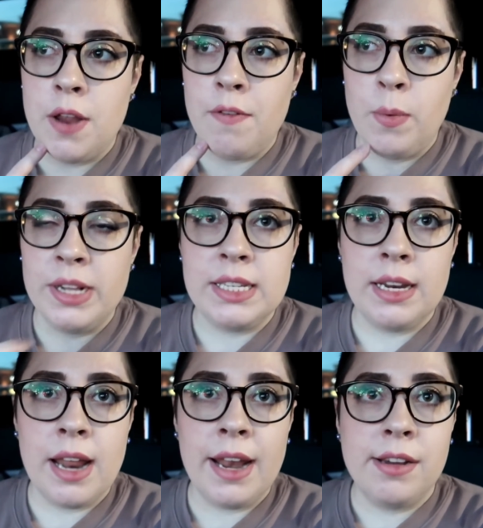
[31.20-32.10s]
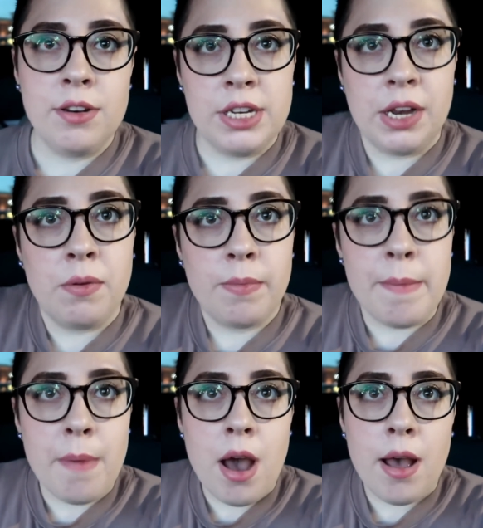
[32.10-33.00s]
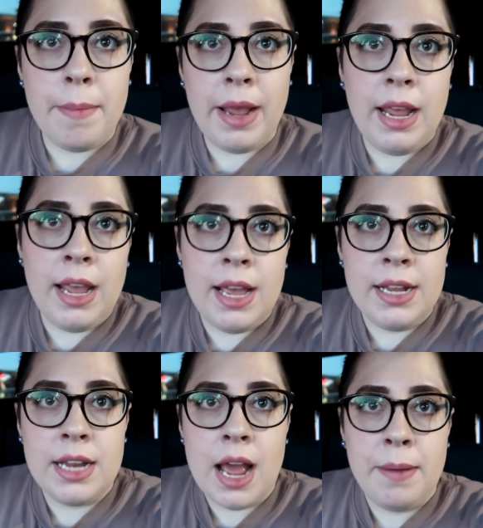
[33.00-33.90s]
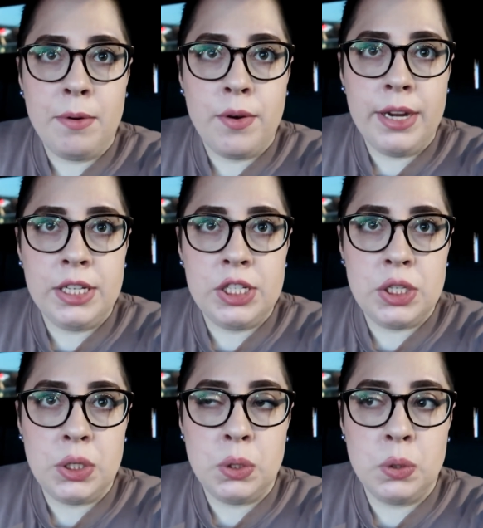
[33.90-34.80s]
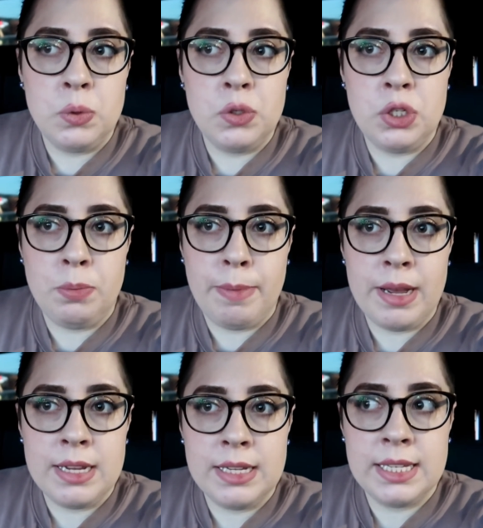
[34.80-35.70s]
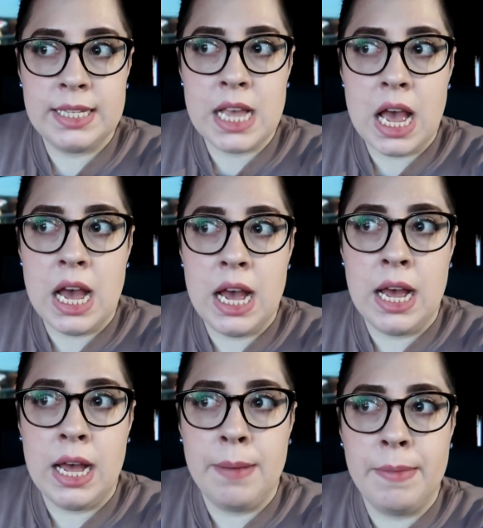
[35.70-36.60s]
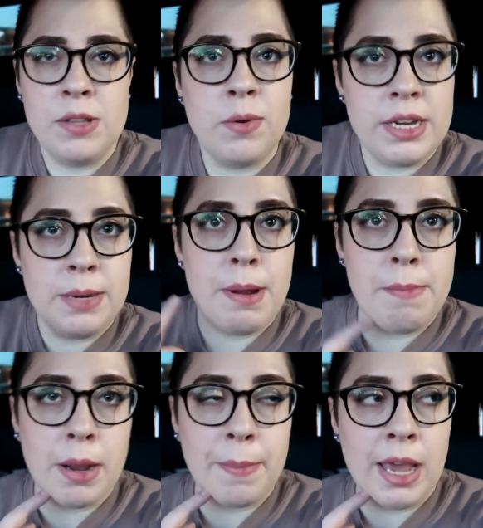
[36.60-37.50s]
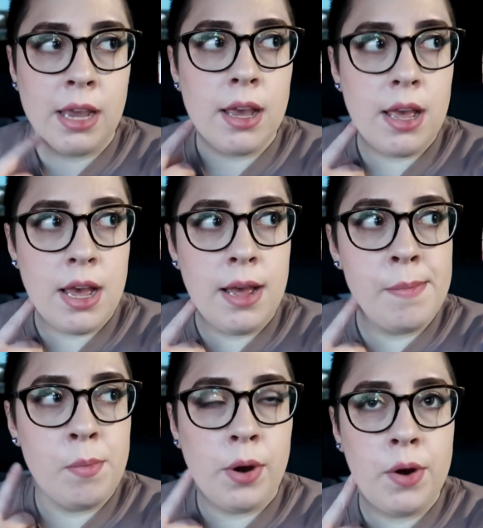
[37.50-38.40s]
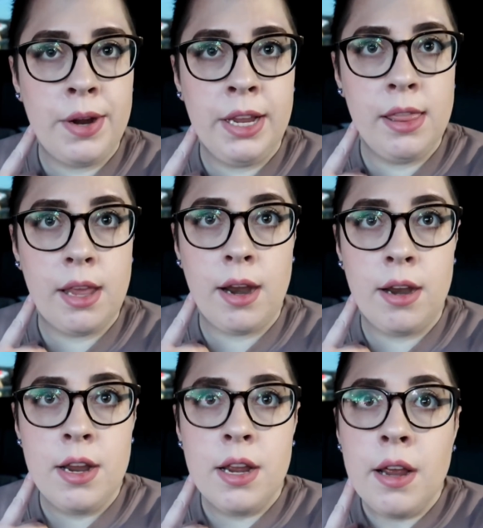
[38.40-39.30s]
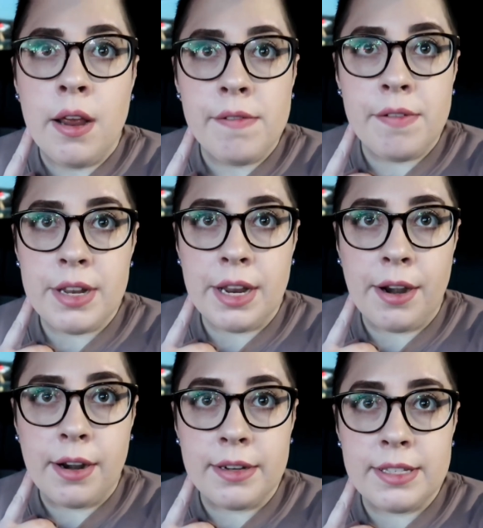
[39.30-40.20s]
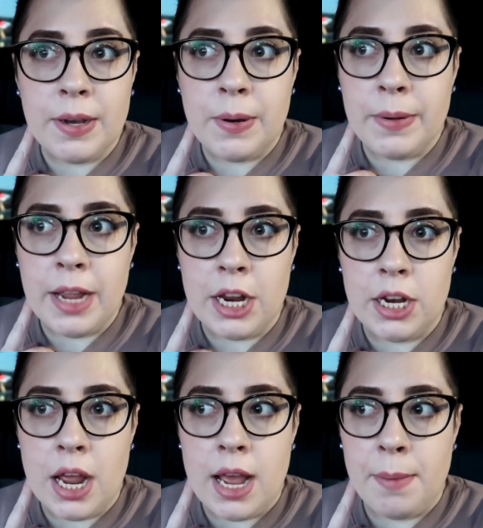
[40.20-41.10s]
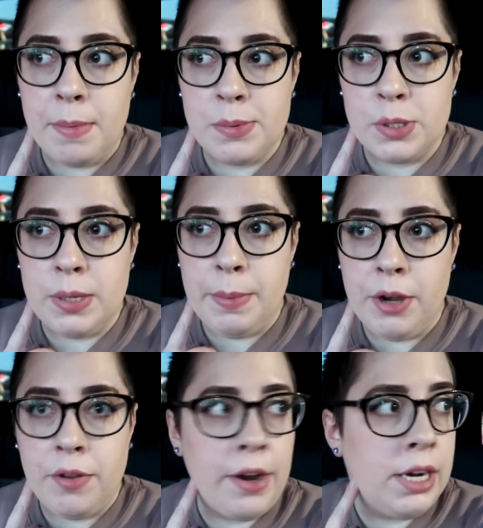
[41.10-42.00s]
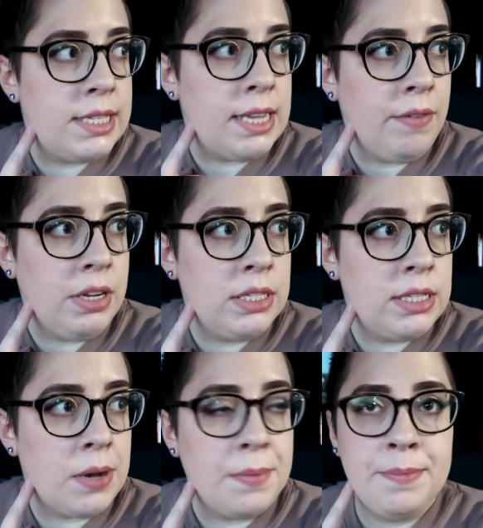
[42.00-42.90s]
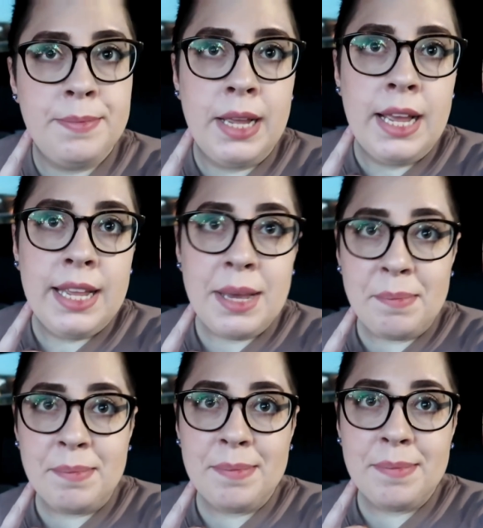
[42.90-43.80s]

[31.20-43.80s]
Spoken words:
every Wednesday night I go to dinner with my mom, and I'm going to Zupa's. That's where I did my mukbang. We're going there for dinner, so yeah, I'm supposed to meet her there at 7, so yep.